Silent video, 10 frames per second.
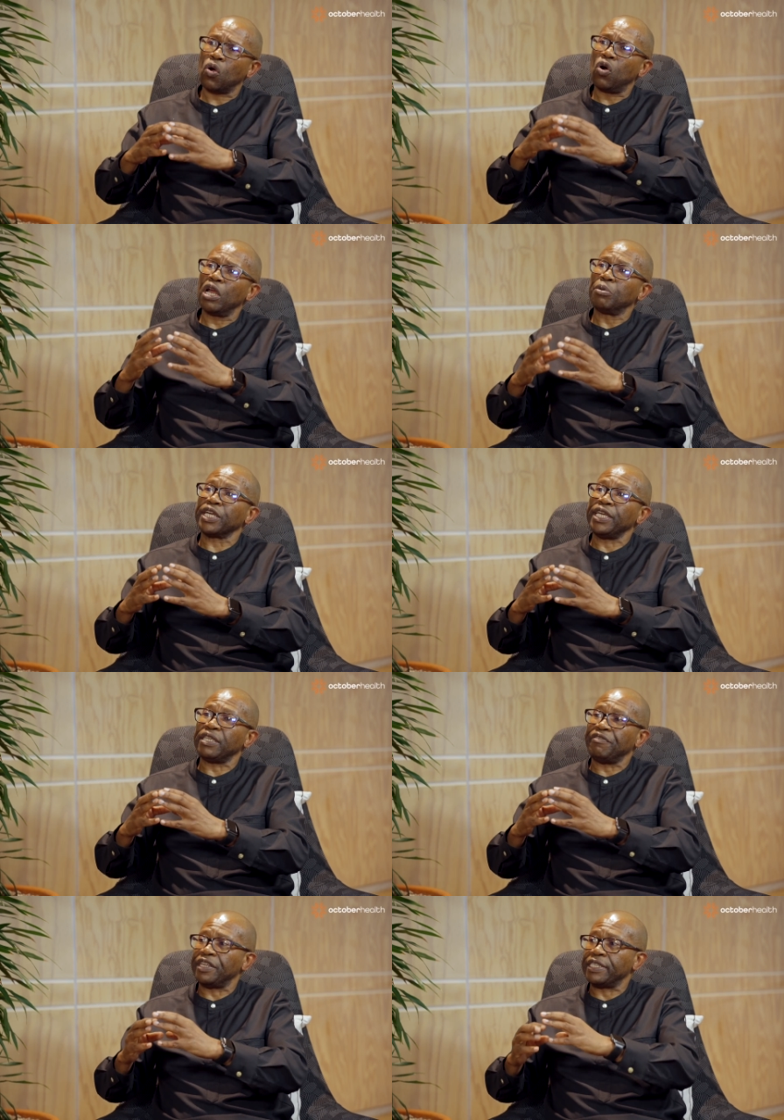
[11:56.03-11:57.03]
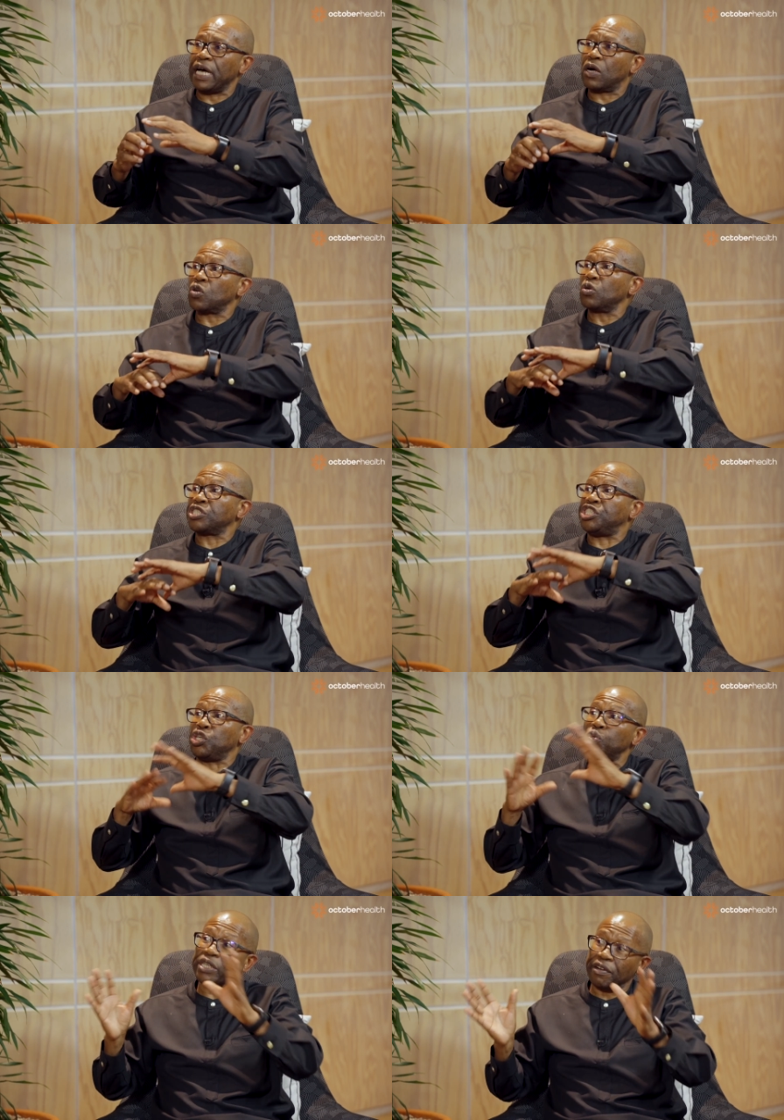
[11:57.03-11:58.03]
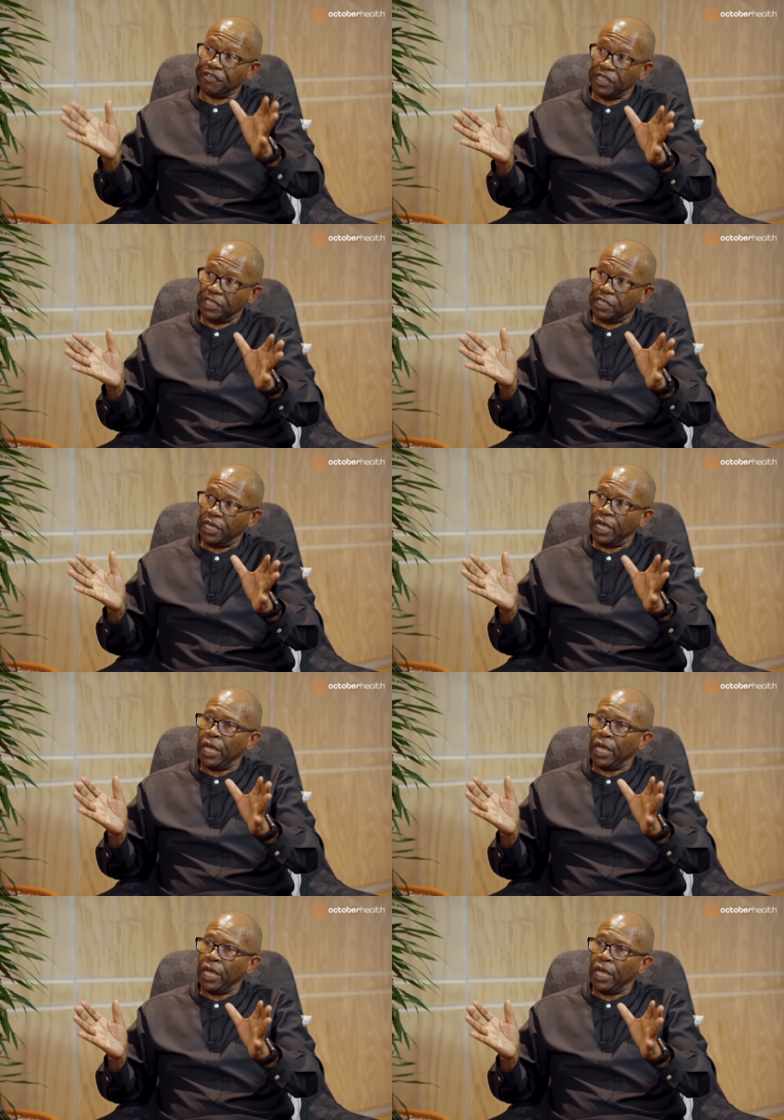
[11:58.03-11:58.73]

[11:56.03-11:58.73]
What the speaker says: collaborate even across geographies,